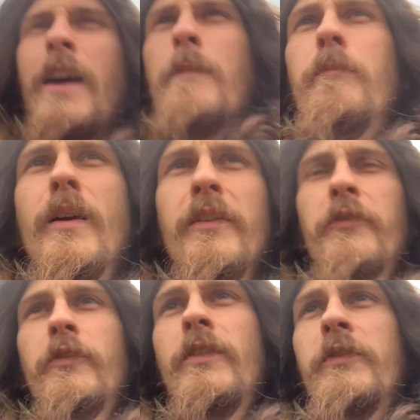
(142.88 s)
to break
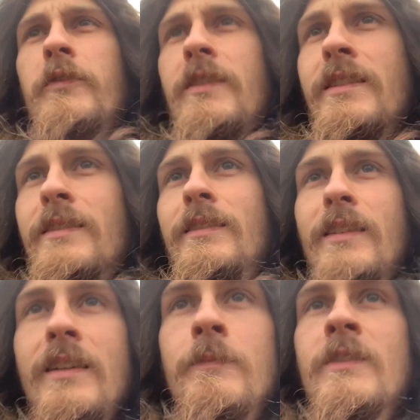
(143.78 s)
free from these
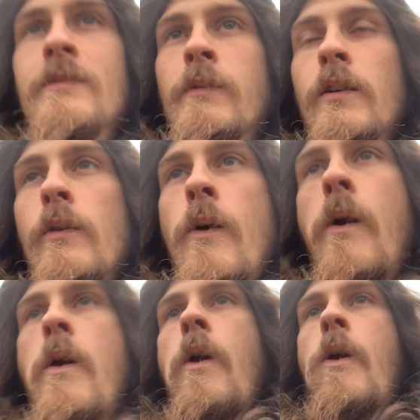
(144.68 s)
demons, bro.
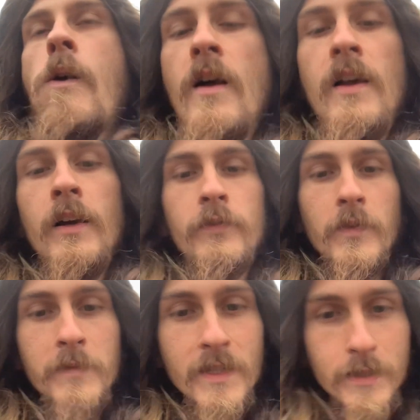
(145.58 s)

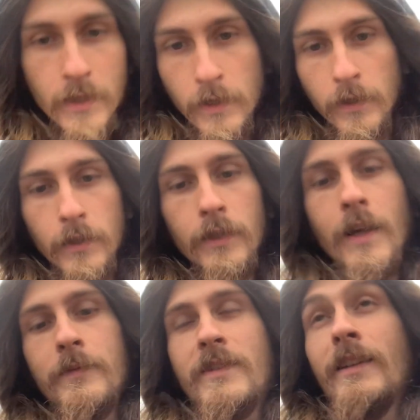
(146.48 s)
From these, you know what
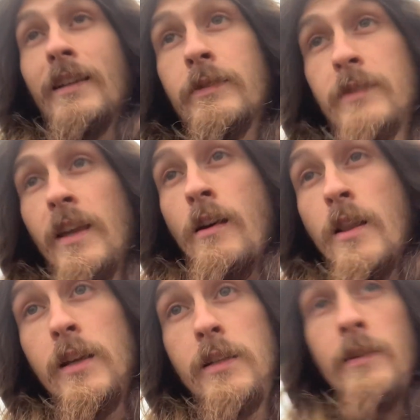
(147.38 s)
I'm saying? That's what they are.
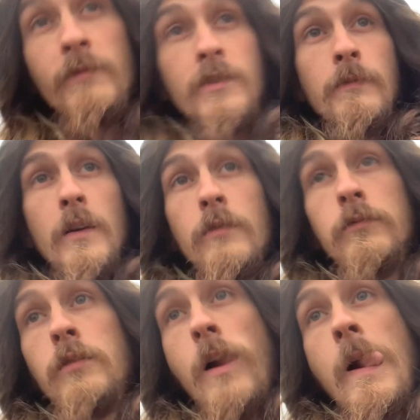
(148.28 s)
They're demons, bro.
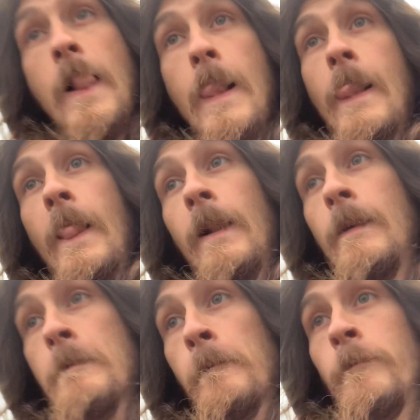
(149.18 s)

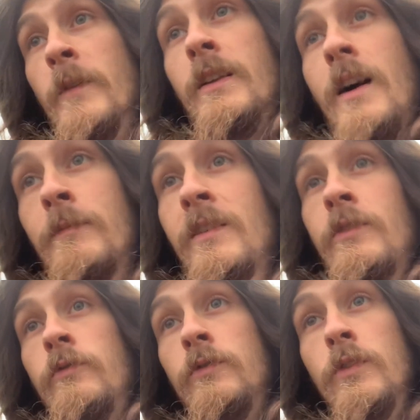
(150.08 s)
You know what I mean?
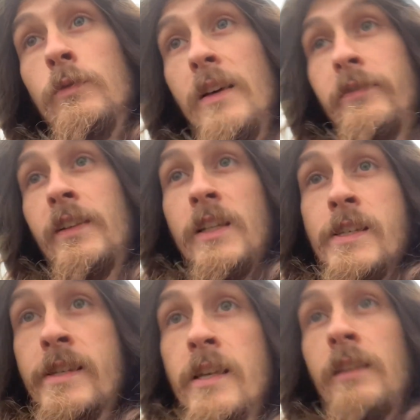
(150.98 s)
You, you living in
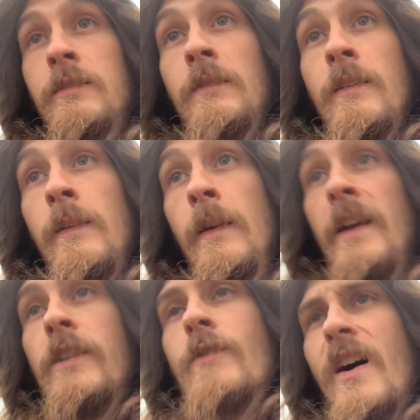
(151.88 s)
sin
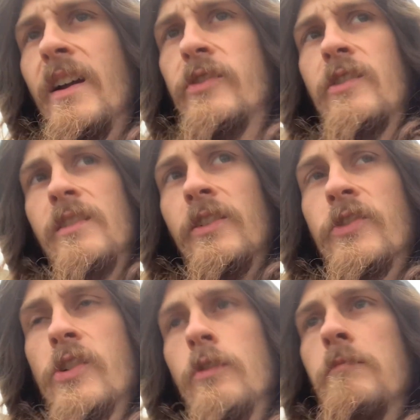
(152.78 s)
and you out here trying to
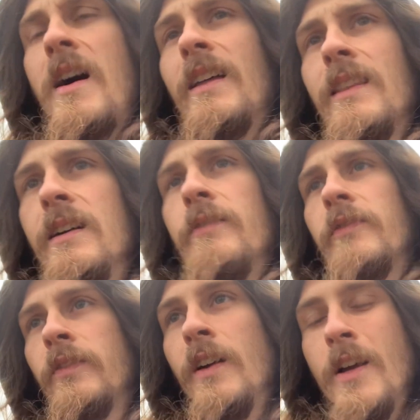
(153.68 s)
control my
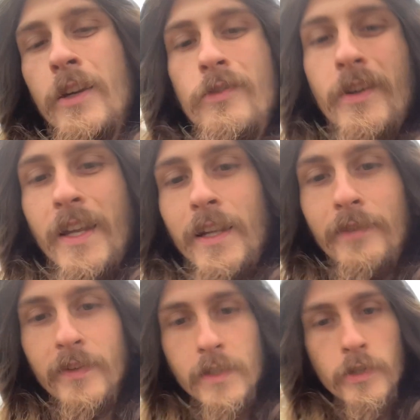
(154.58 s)
life. You can't
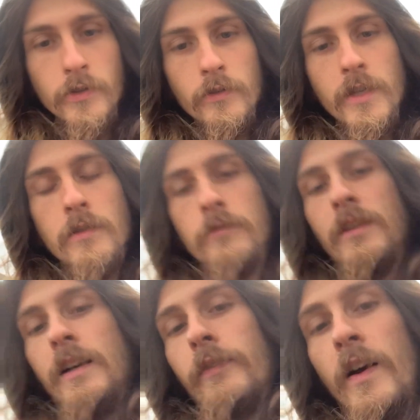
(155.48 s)
even control your own
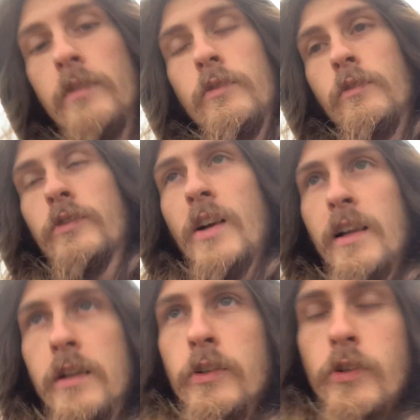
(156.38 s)
life. How you going to try to
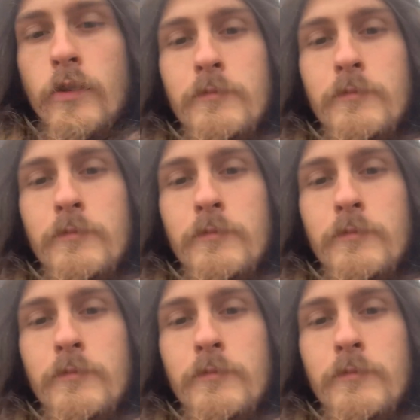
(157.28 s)
control